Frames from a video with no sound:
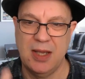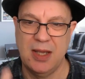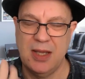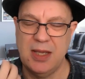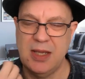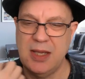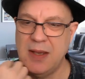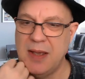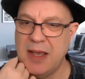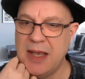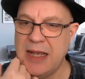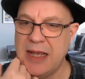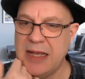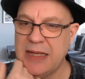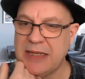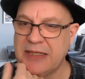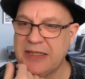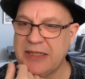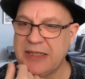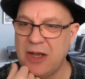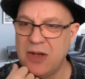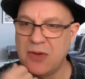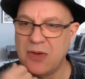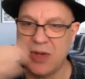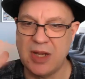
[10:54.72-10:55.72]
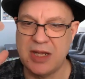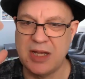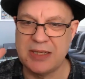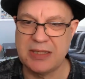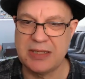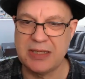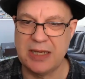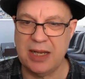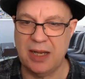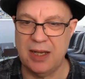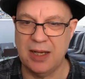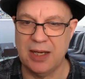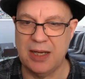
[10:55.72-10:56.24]
It's
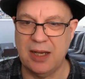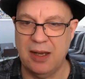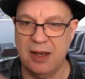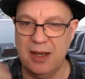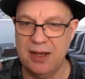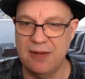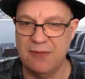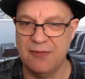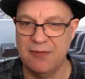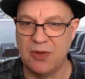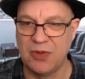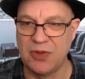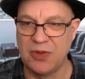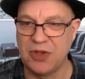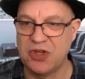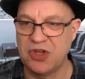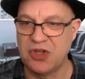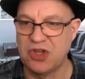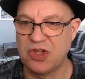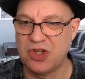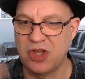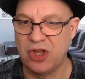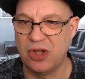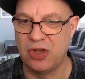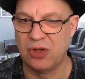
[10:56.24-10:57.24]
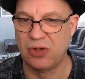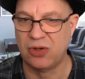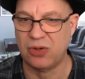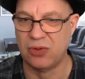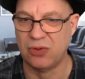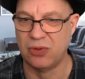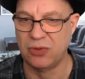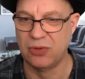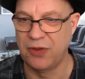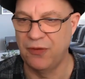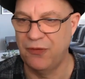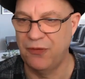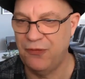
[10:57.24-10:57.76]
kind of on the
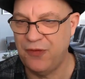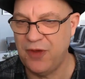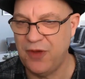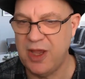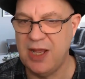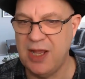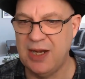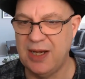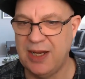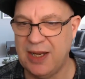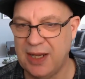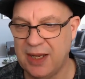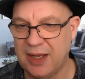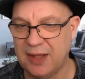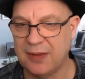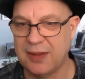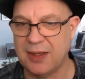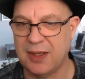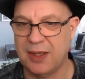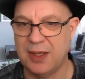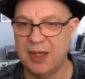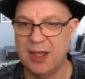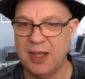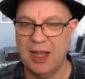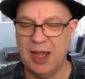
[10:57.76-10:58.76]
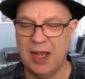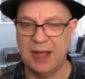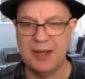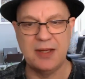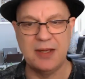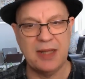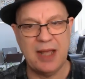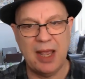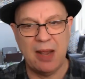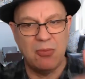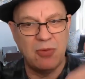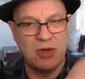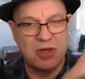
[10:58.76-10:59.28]
soul, the feeling, and
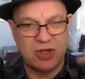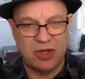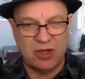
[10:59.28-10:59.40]
that would,